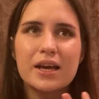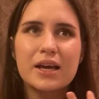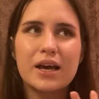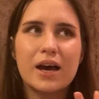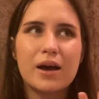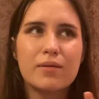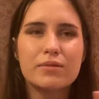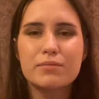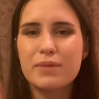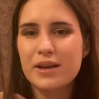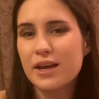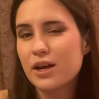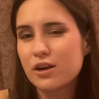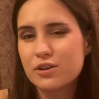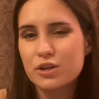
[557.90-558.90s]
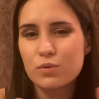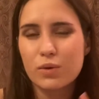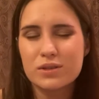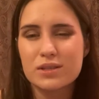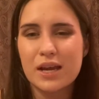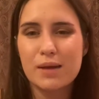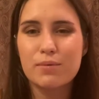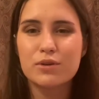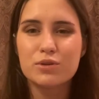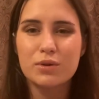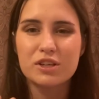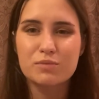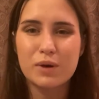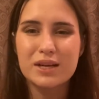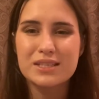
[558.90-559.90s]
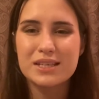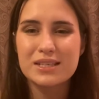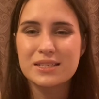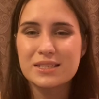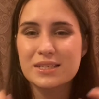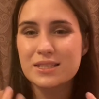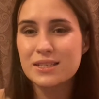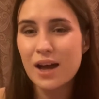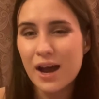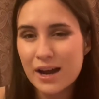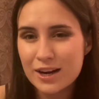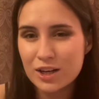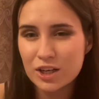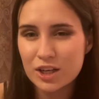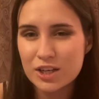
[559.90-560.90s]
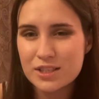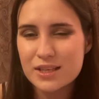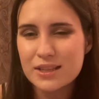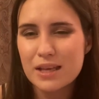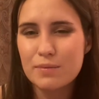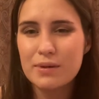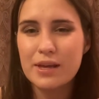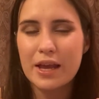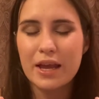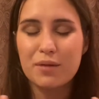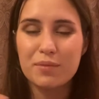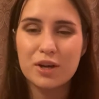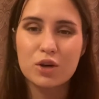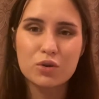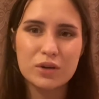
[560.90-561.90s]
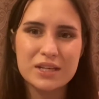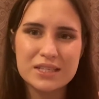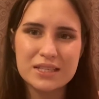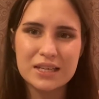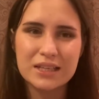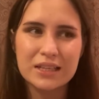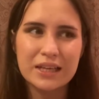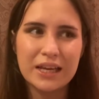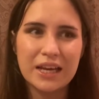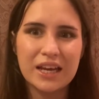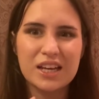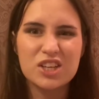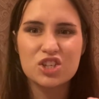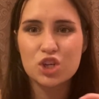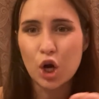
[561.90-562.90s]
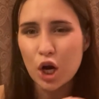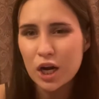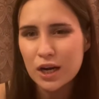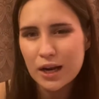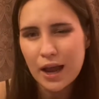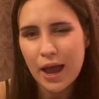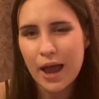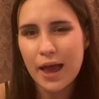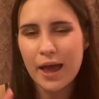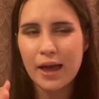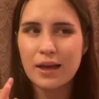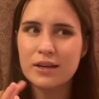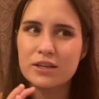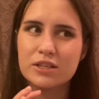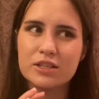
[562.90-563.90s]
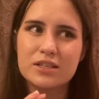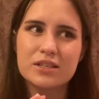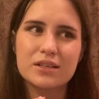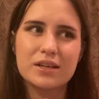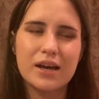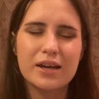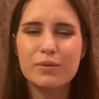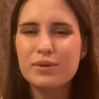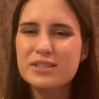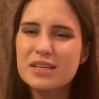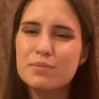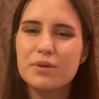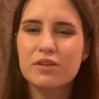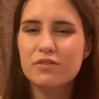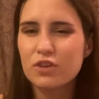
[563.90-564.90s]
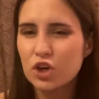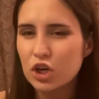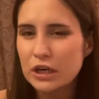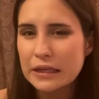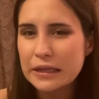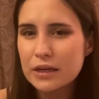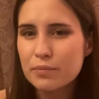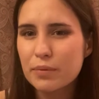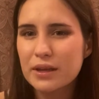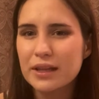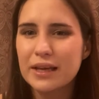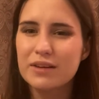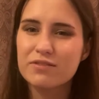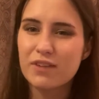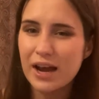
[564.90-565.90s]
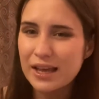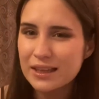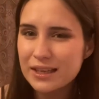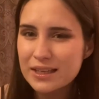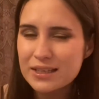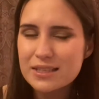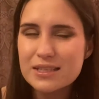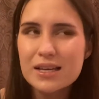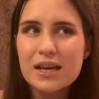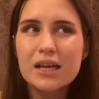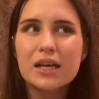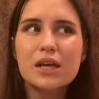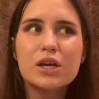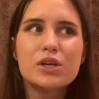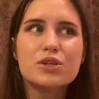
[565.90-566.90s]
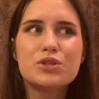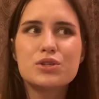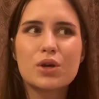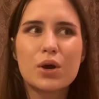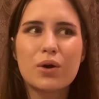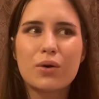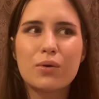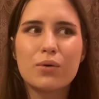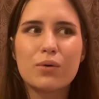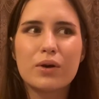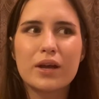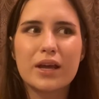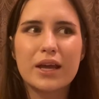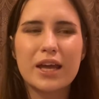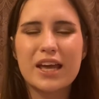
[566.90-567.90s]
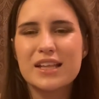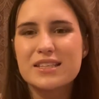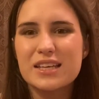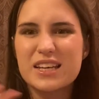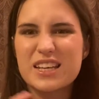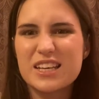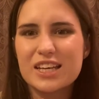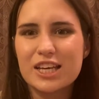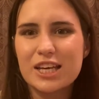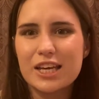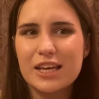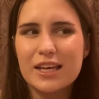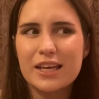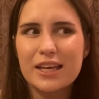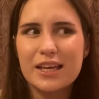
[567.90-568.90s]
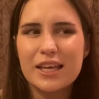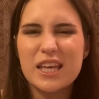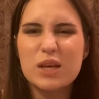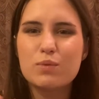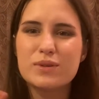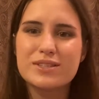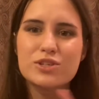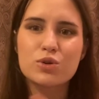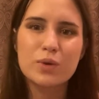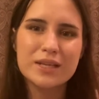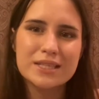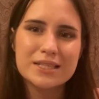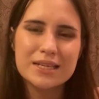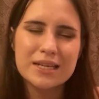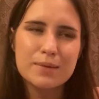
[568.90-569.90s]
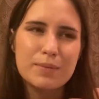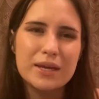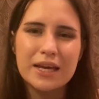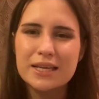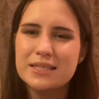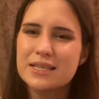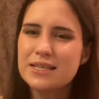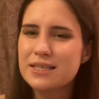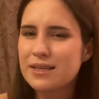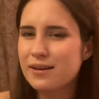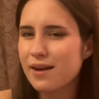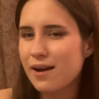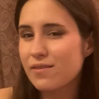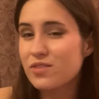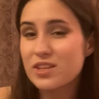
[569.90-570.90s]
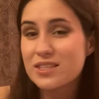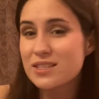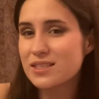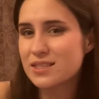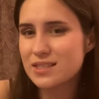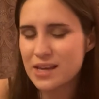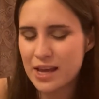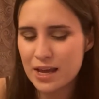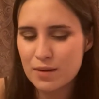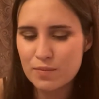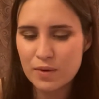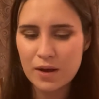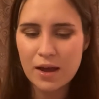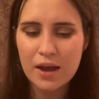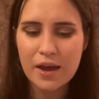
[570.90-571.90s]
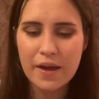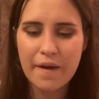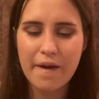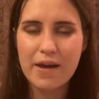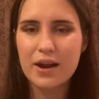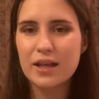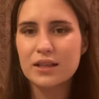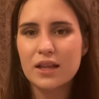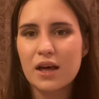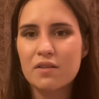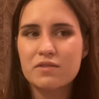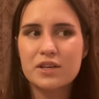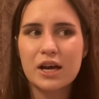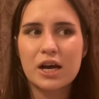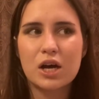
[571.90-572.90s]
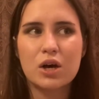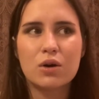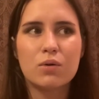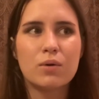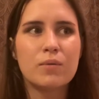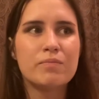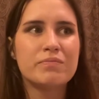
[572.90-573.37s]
um, the main character wasn't able to express his desires, they became increasingly dark and I don't want to say perverted, but like violent. So it's like he was twisted because he didn't have this escape. And I loved how